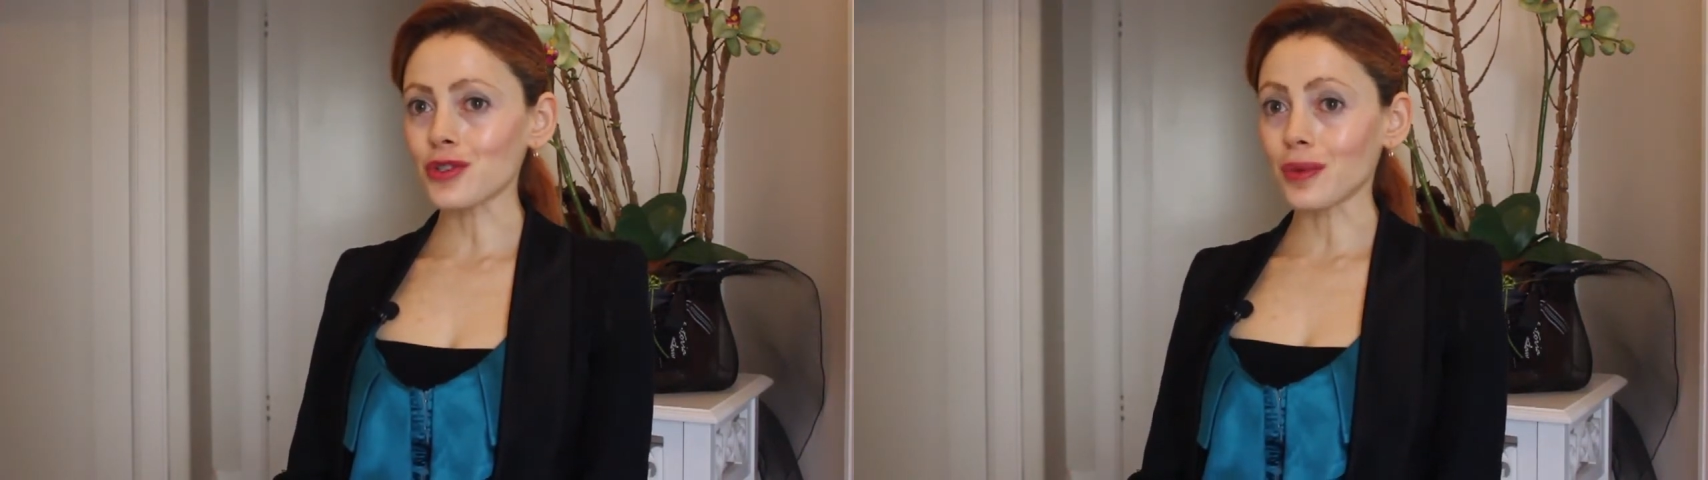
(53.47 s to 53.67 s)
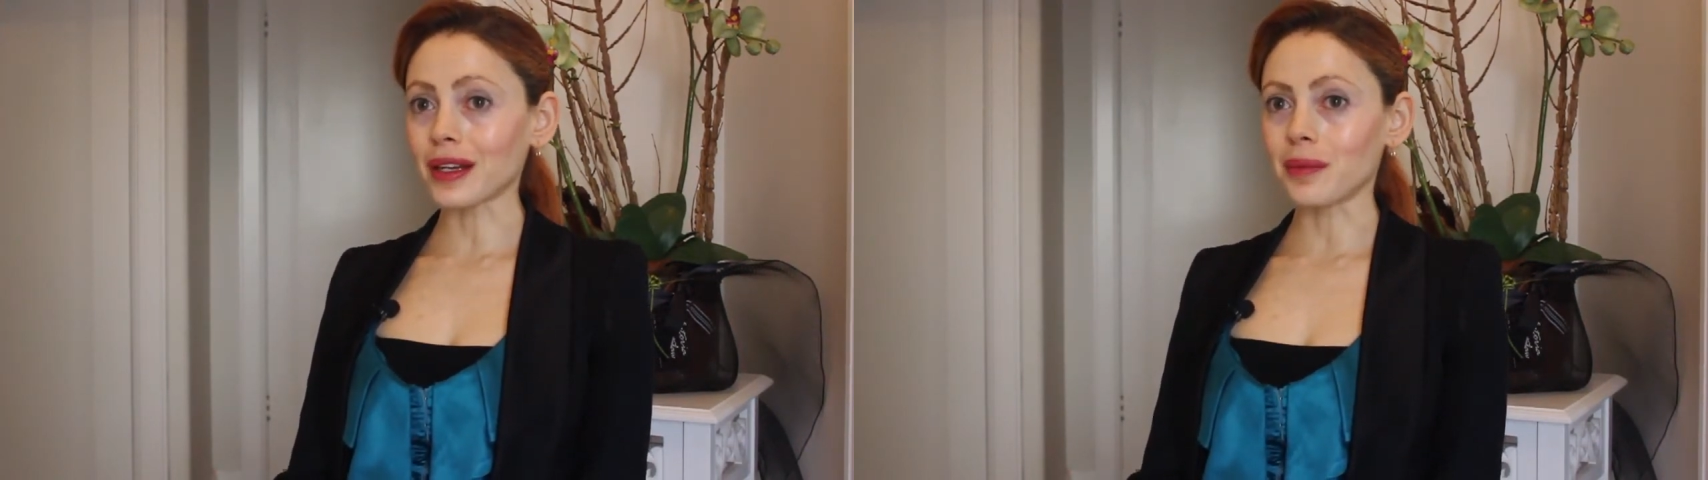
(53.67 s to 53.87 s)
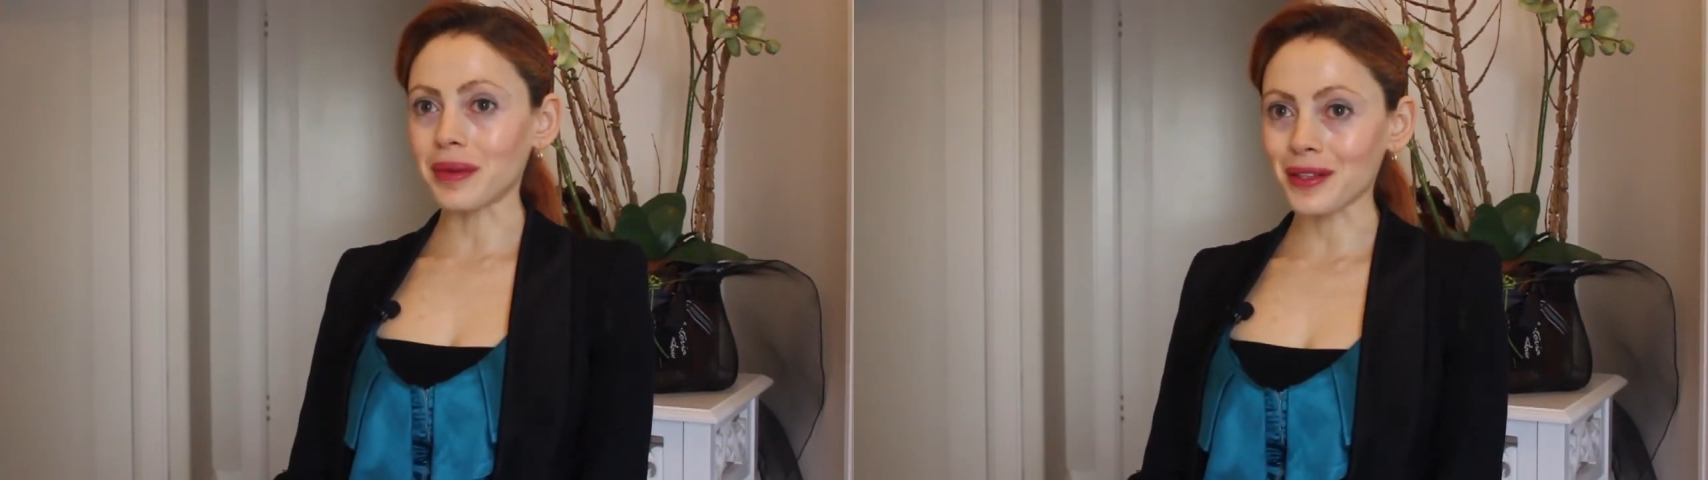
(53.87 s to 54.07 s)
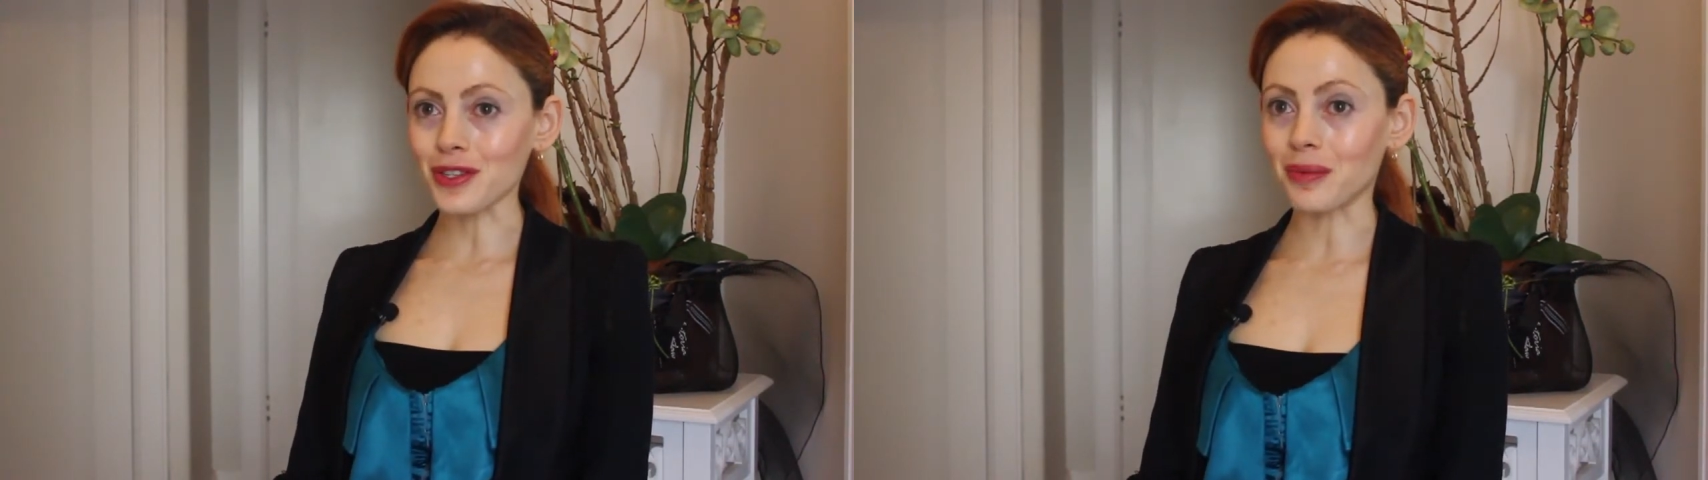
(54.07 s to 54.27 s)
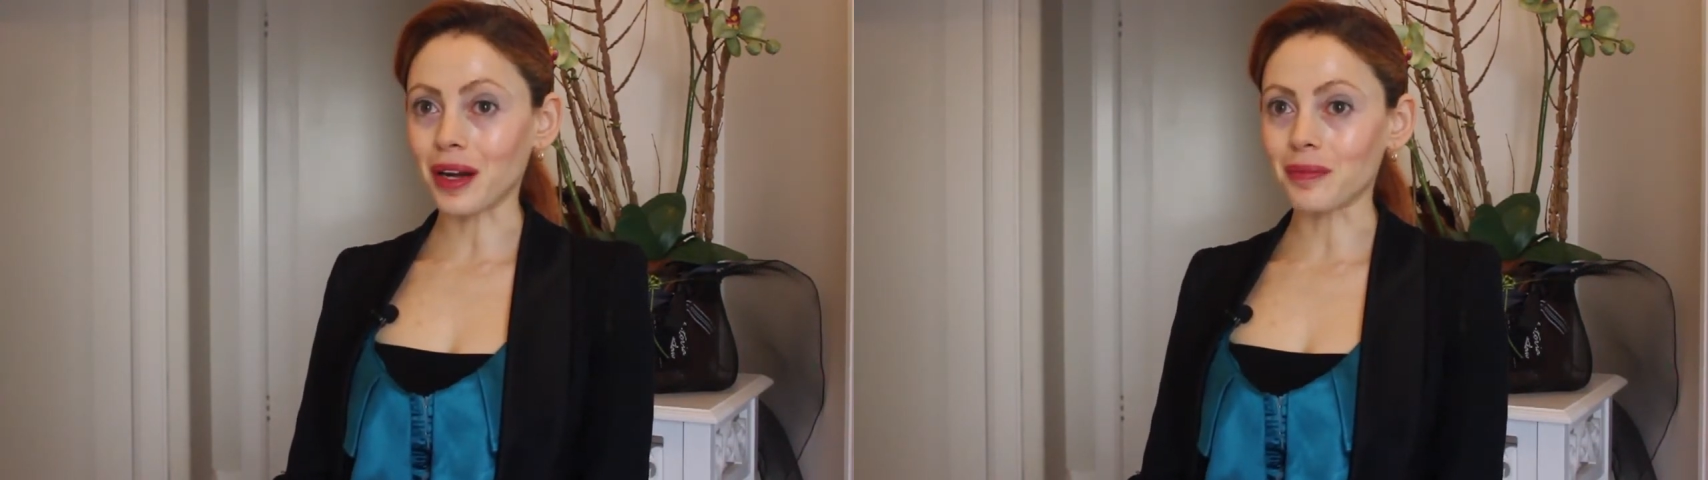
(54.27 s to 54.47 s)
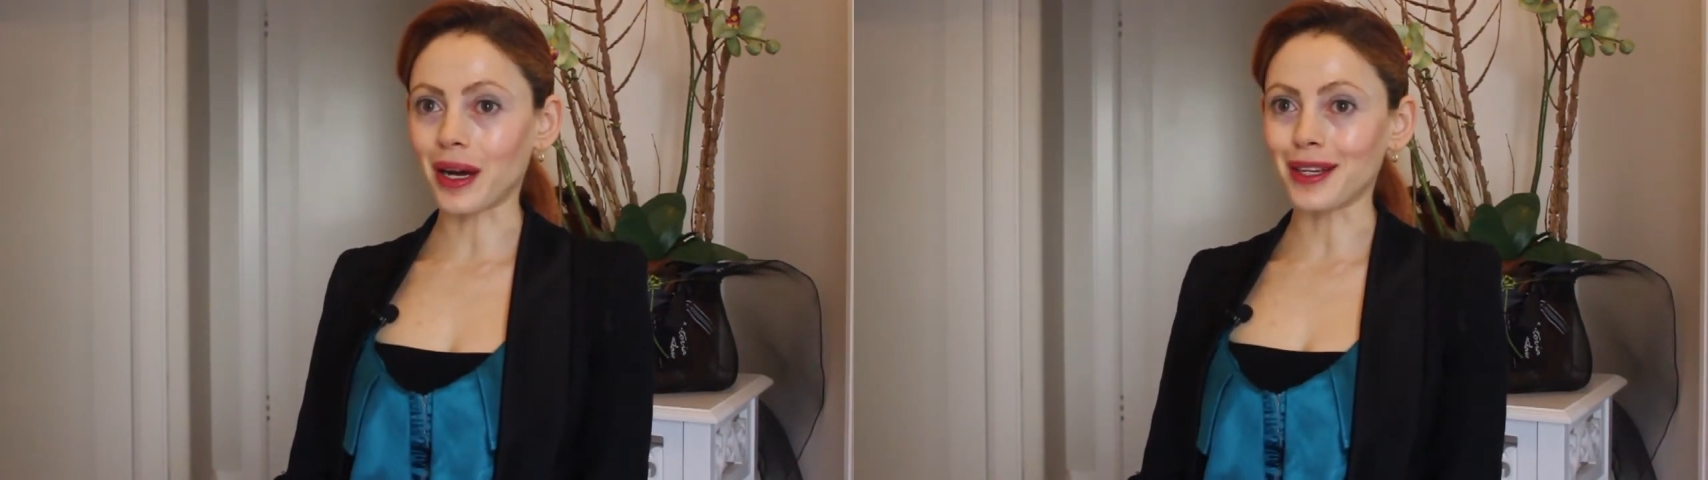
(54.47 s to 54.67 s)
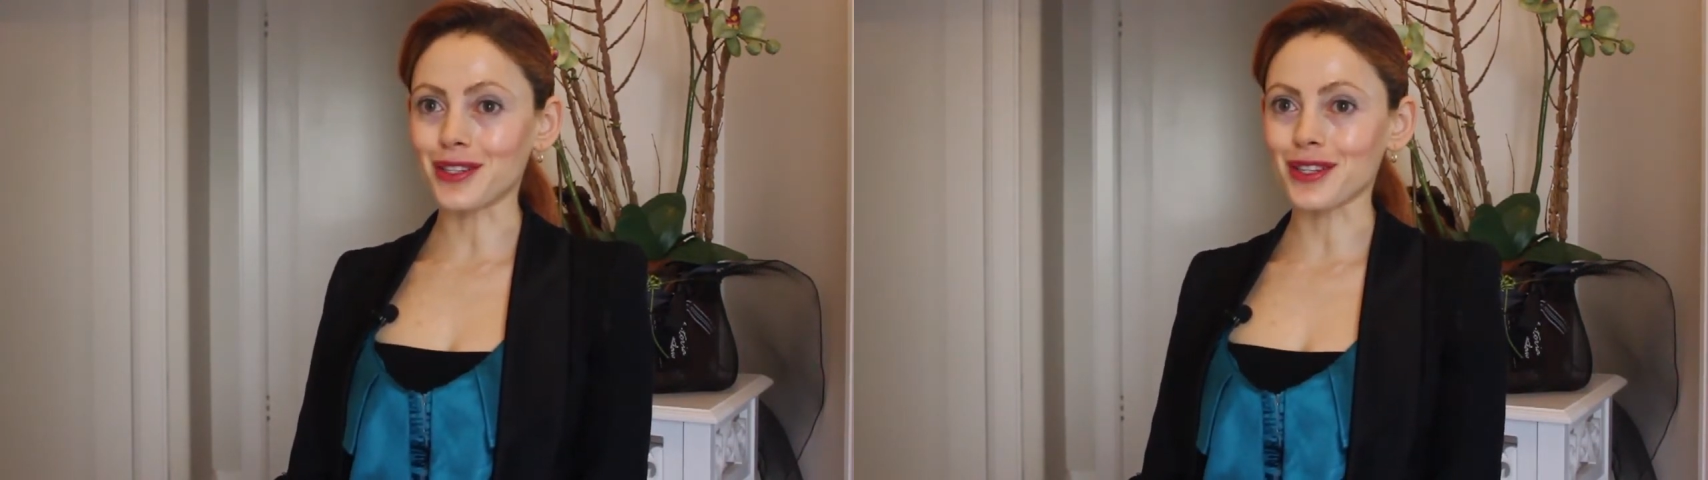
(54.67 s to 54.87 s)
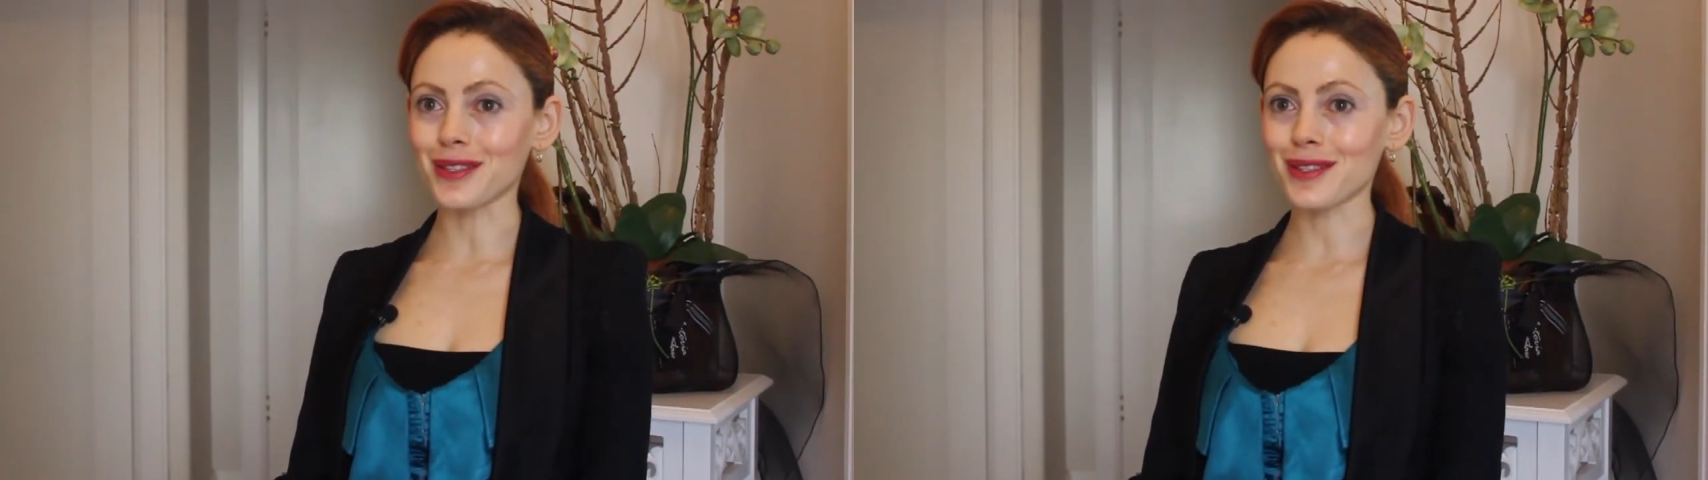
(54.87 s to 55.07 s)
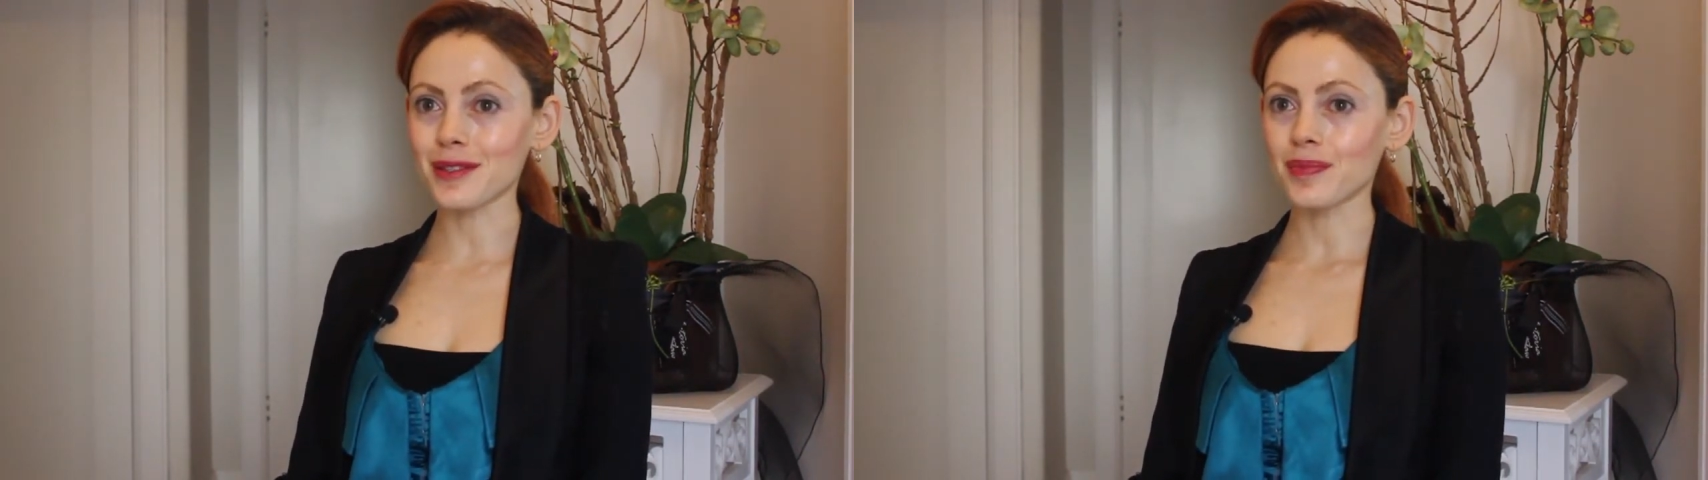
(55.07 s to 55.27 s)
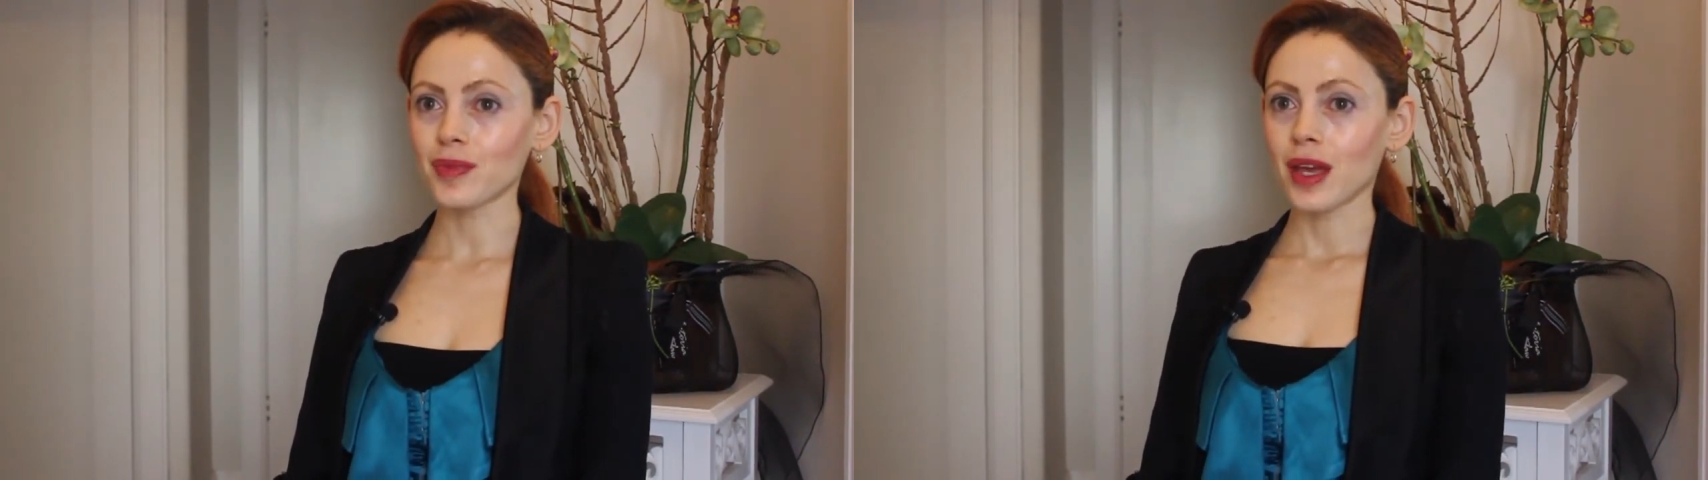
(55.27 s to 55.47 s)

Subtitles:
to recommend to my patients.